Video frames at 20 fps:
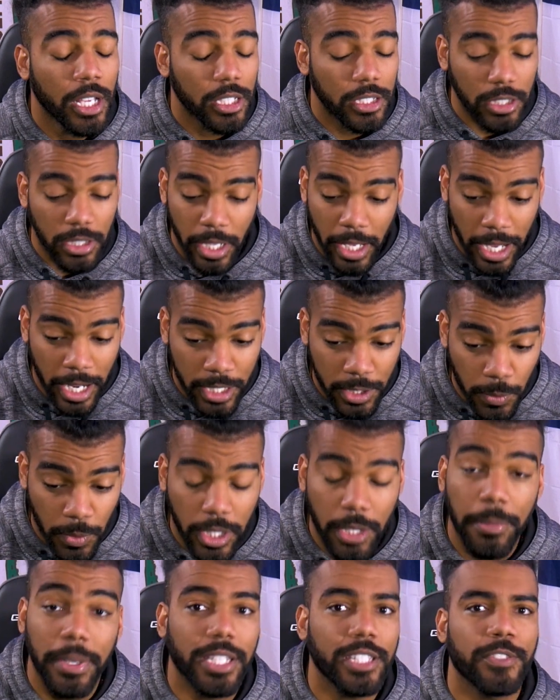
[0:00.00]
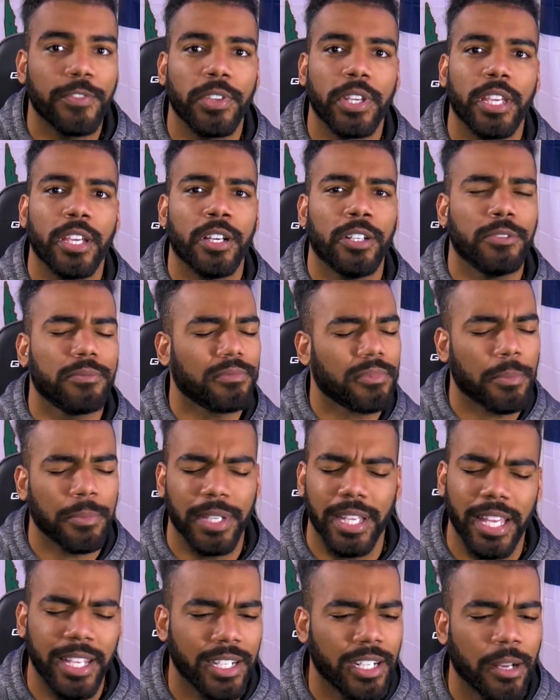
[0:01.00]
So yeah, I just wanted to make this video. I'm
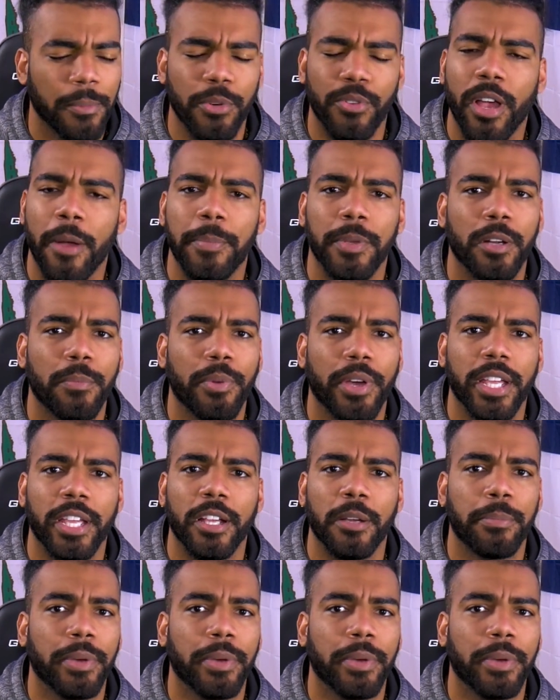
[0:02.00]
gonna wrap it up right here.